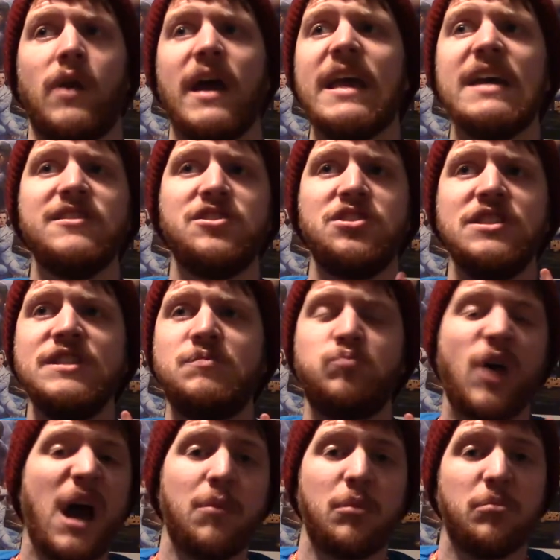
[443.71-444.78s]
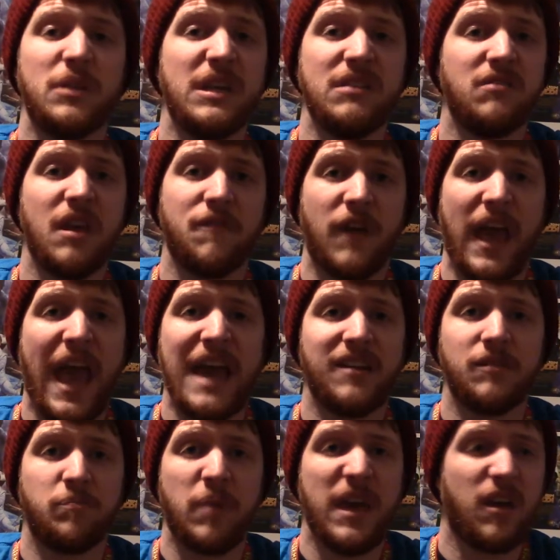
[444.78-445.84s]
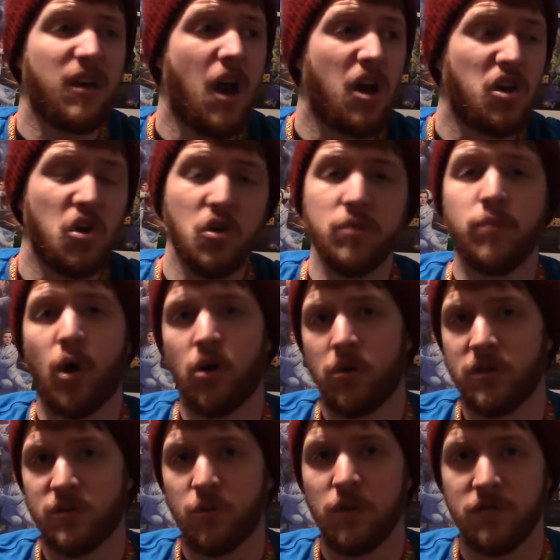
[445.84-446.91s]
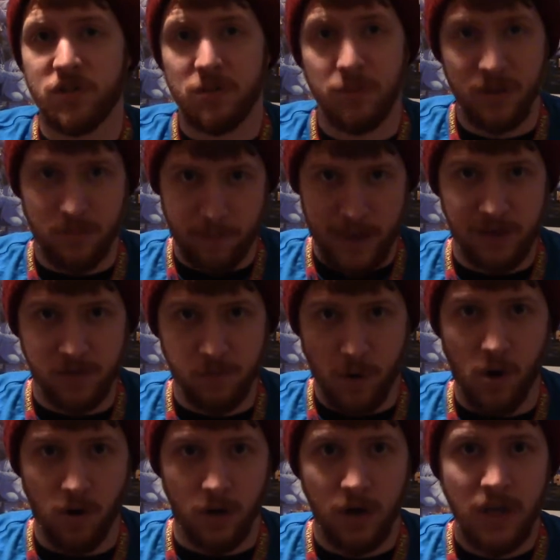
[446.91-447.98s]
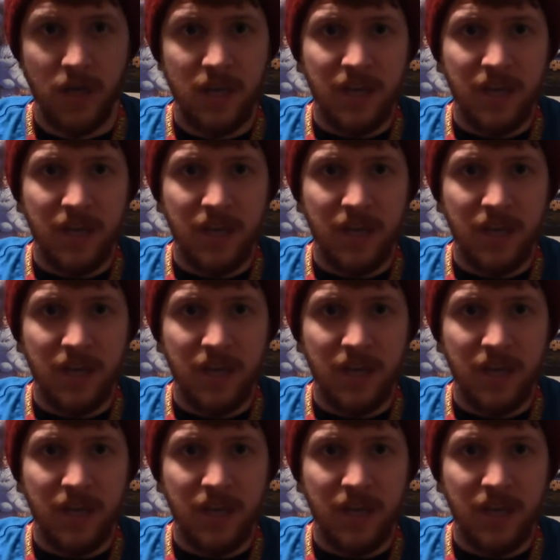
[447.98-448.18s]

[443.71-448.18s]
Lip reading: I guess she's probably, if I had to pick a good part of this movie, she'd be the best part.